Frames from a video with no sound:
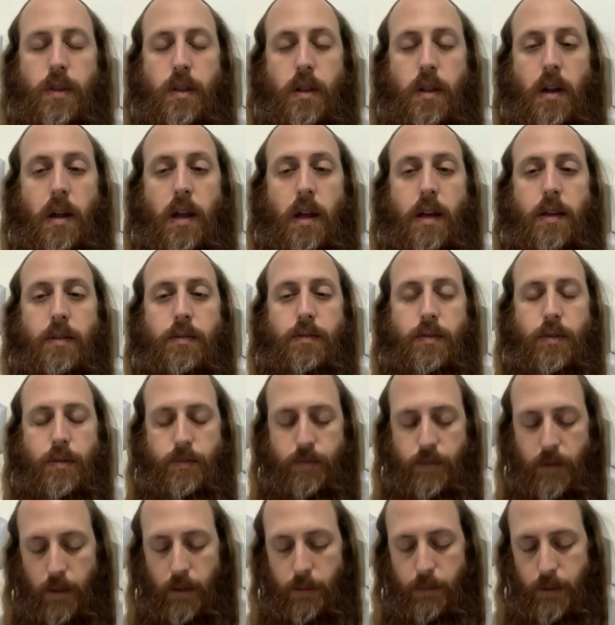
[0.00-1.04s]
for the life
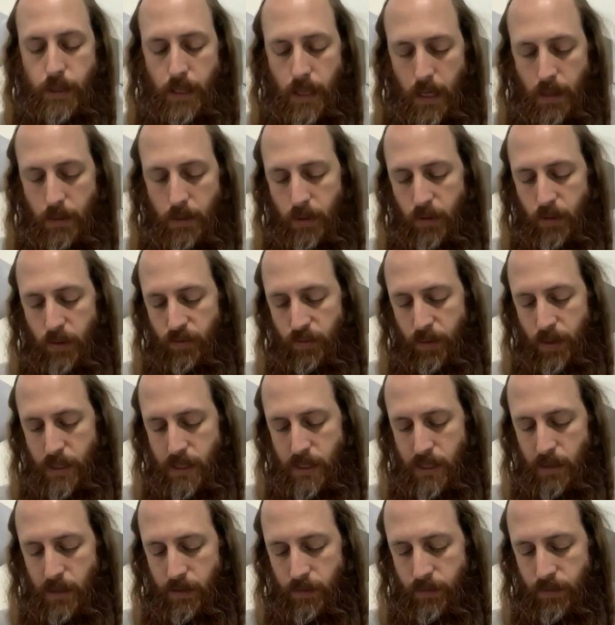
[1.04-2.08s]
of Rabbi Nachman of
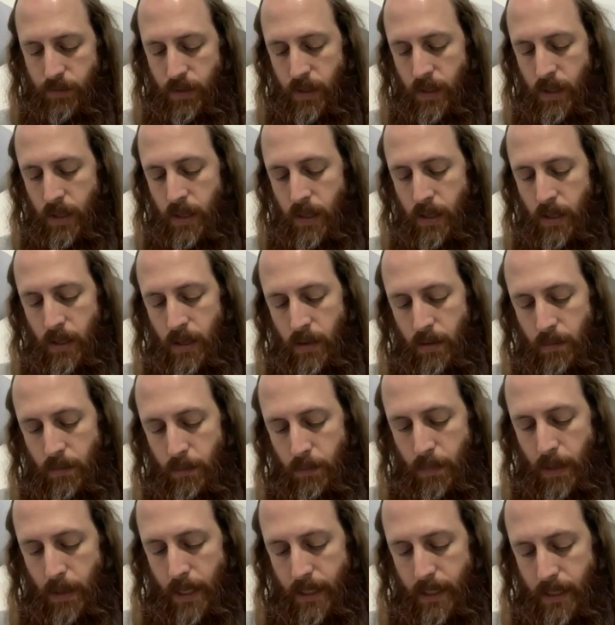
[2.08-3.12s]
Breslev
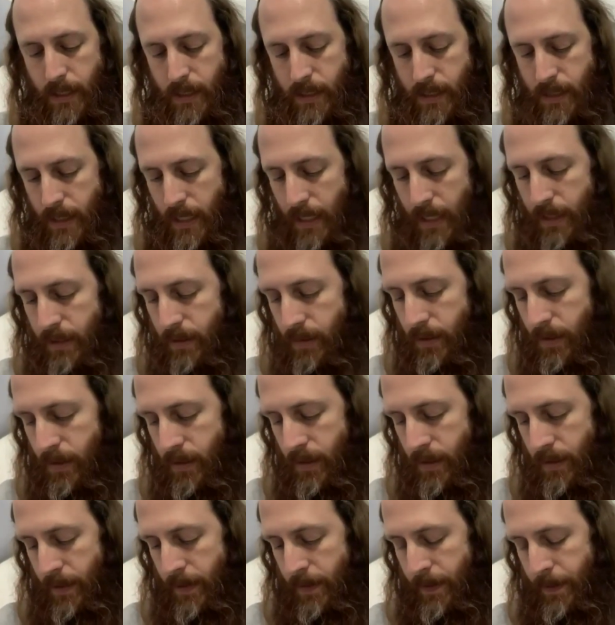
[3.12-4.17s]
by his side.
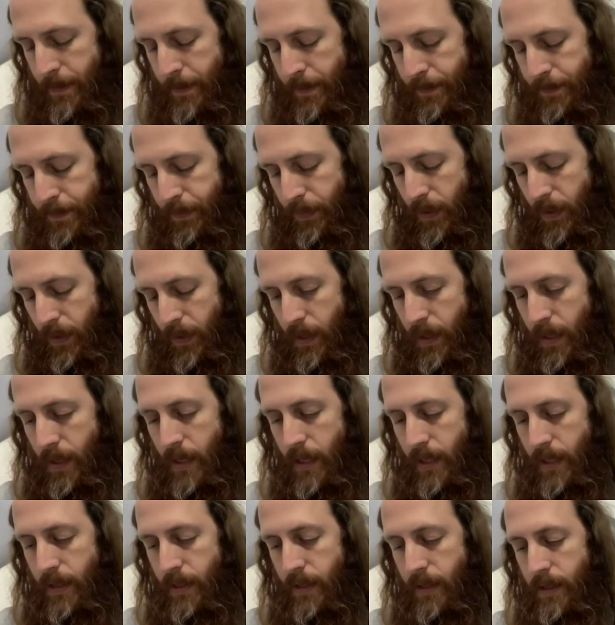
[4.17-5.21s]

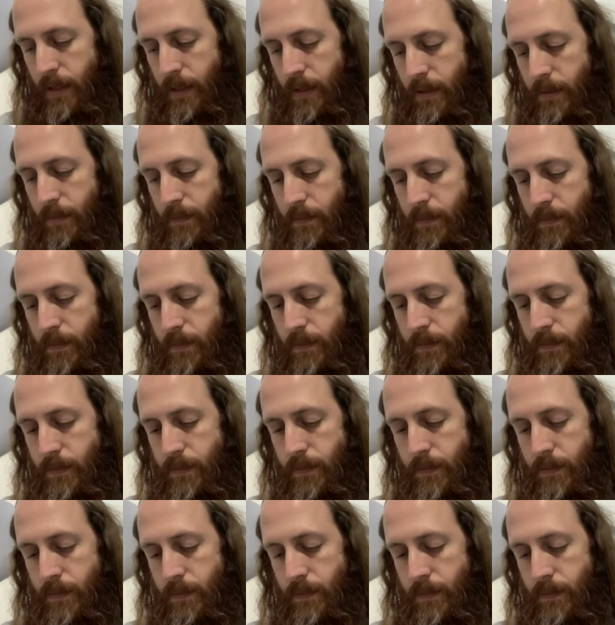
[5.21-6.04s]
And, um,